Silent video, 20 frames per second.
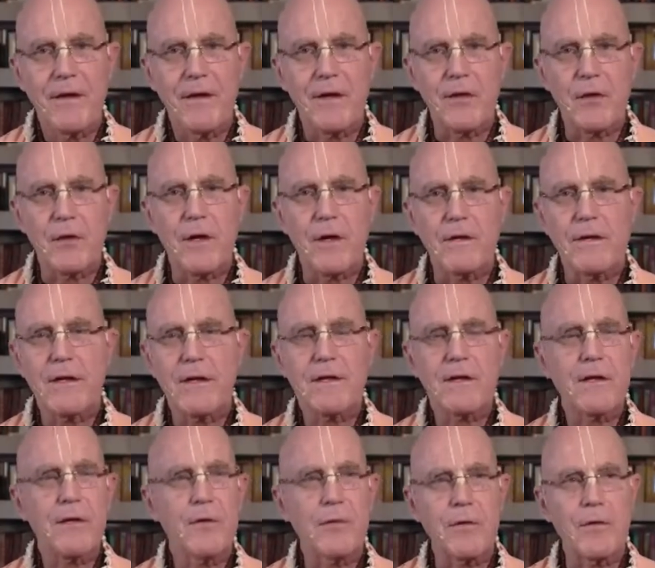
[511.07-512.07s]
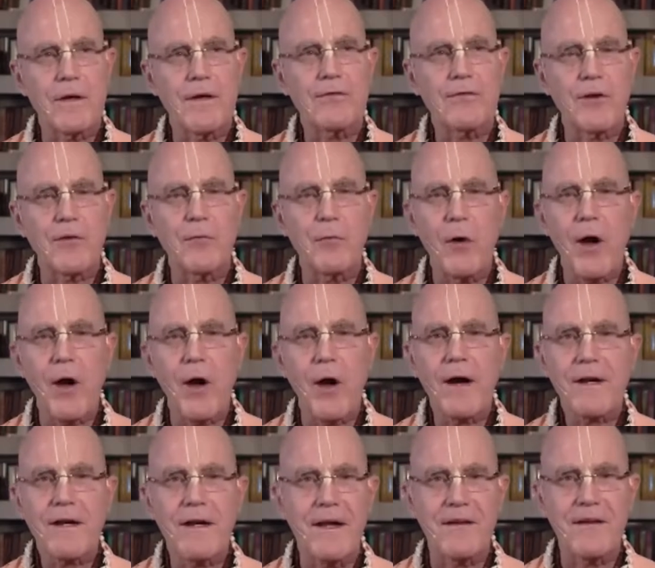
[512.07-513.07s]
You can eat a little, he said, rock
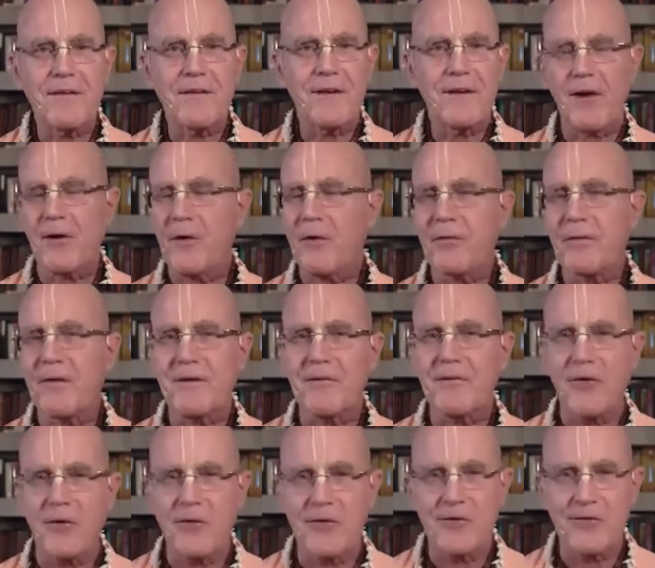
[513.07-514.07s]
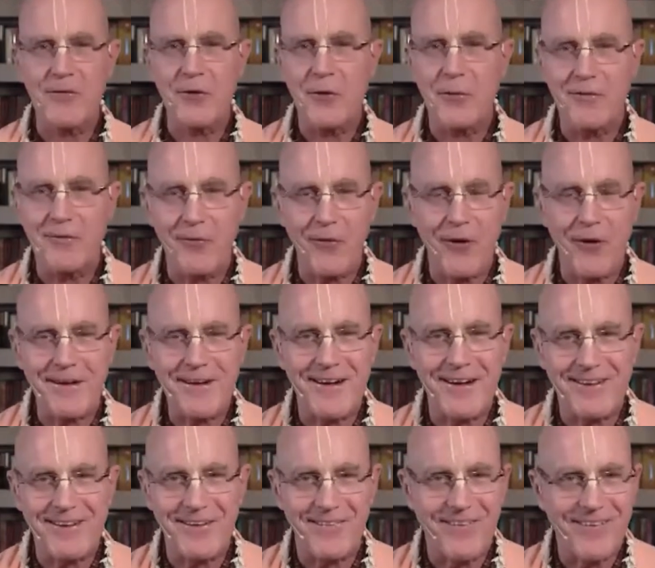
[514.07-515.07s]
candy. I don't think devotees knew what rock
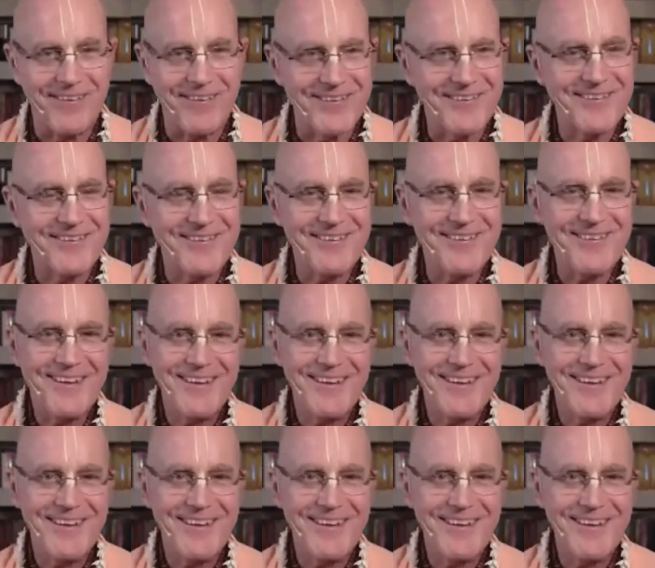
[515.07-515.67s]
candy was.